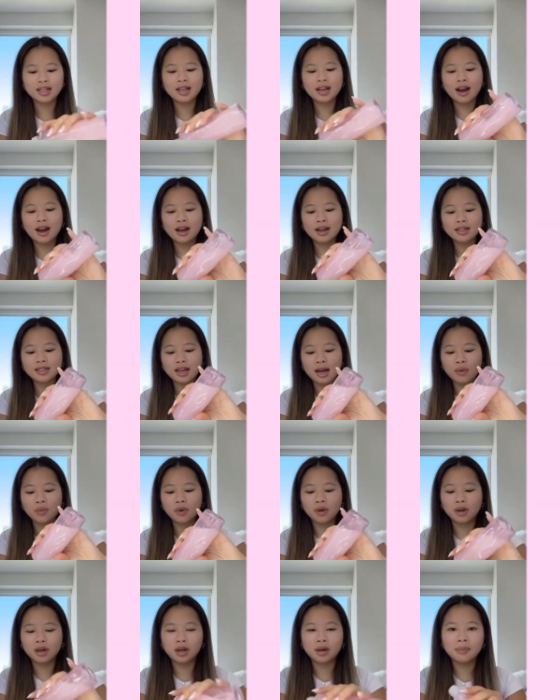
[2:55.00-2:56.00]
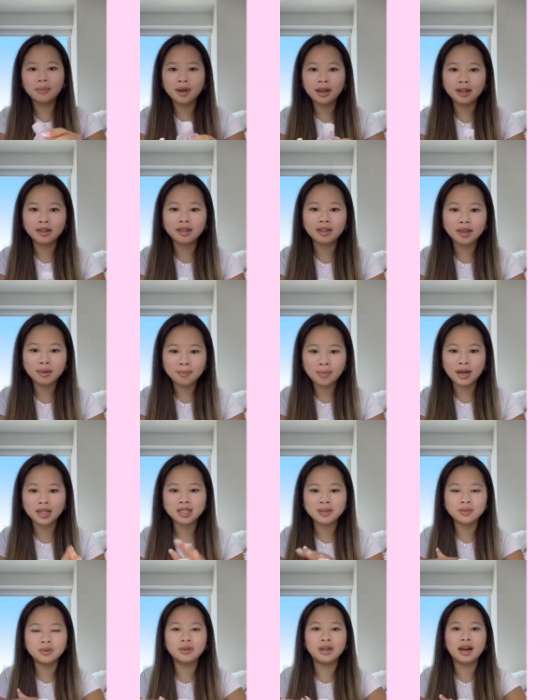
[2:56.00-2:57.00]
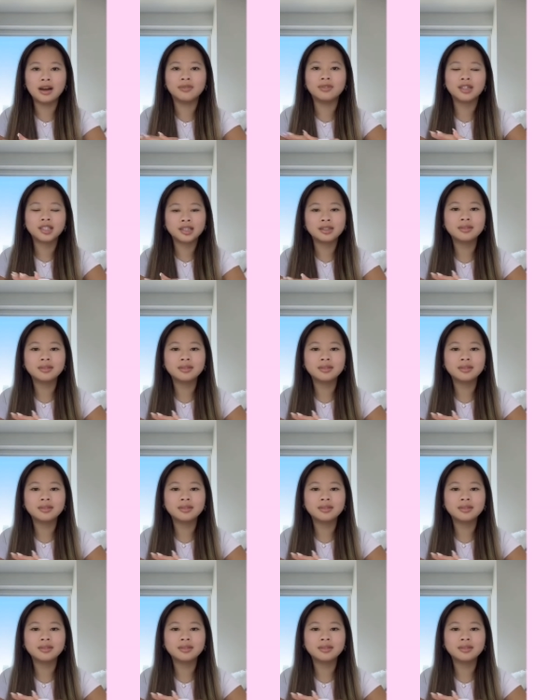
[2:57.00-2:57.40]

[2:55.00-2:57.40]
guys. I woke up in the best mood ever.